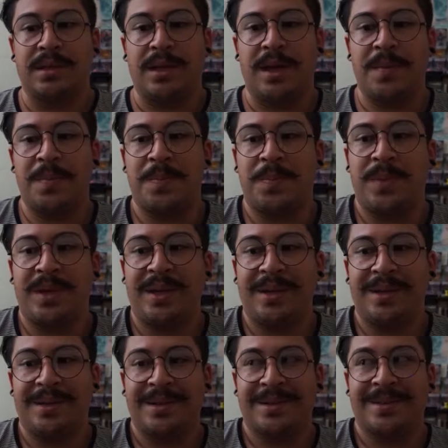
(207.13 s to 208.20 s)
a
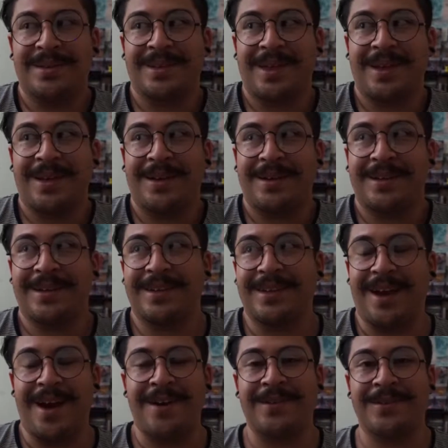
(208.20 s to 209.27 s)
big, like,
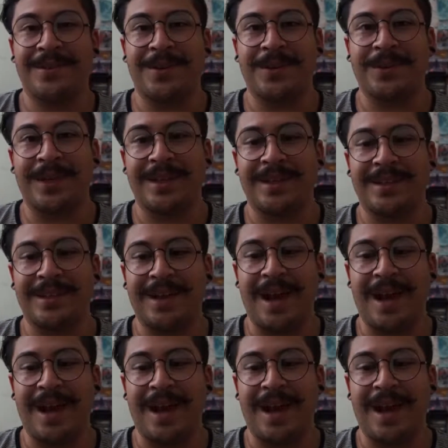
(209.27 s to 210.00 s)
I don't know, like,